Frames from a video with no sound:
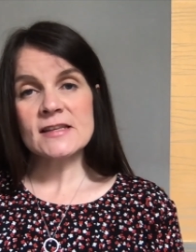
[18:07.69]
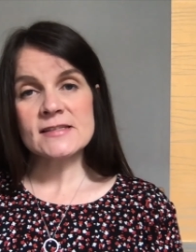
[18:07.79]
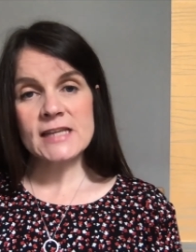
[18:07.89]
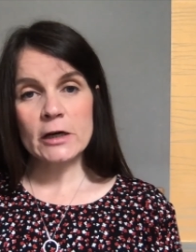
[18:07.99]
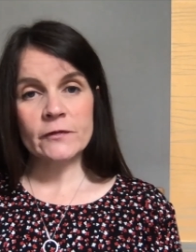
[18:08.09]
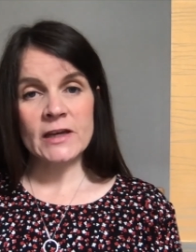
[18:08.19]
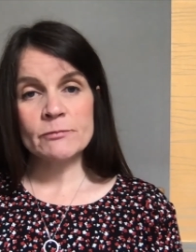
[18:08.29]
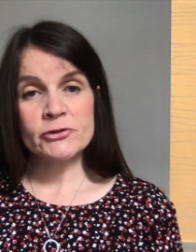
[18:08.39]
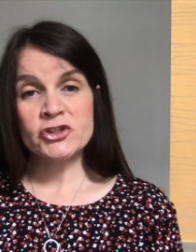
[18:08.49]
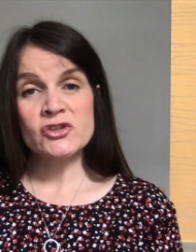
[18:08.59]
itself
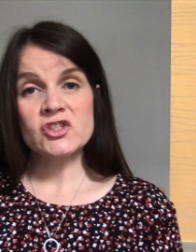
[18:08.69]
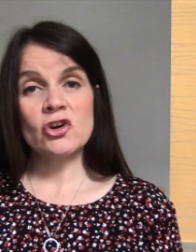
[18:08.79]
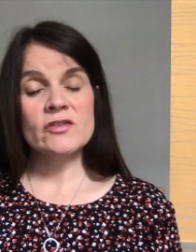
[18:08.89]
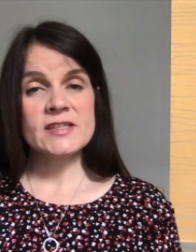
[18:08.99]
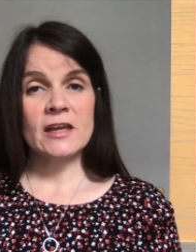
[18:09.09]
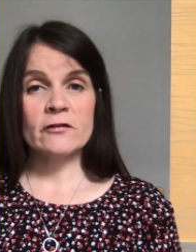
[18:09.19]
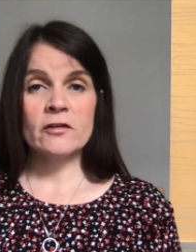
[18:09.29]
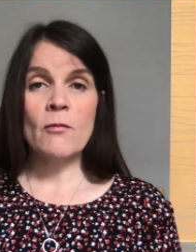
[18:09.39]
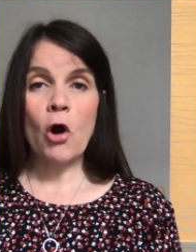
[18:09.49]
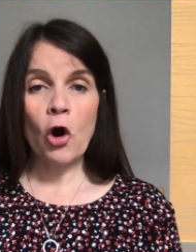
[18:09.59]
can produce content
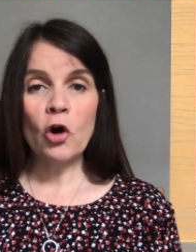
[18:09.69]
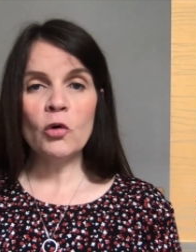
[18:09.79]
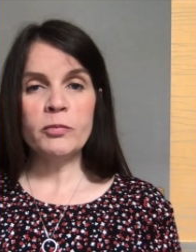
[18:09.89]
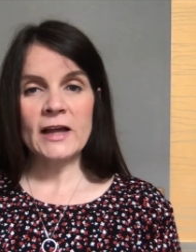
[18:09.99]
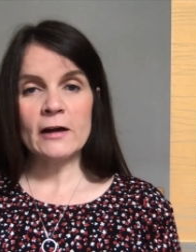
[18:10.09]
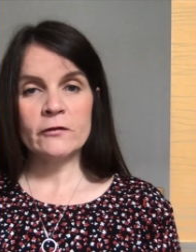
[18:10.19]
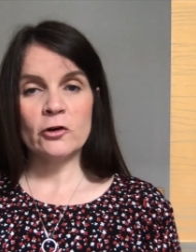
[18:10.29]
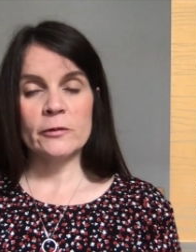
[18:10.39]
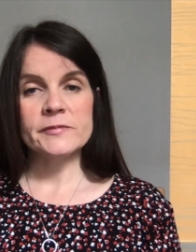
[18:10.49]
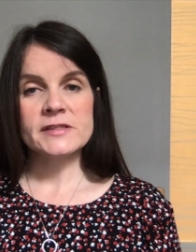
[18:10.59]
from all
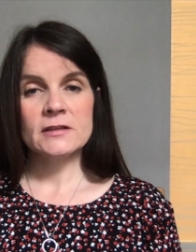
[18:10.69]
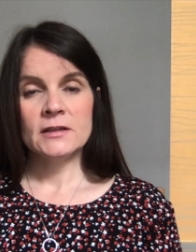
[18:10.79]
platforms.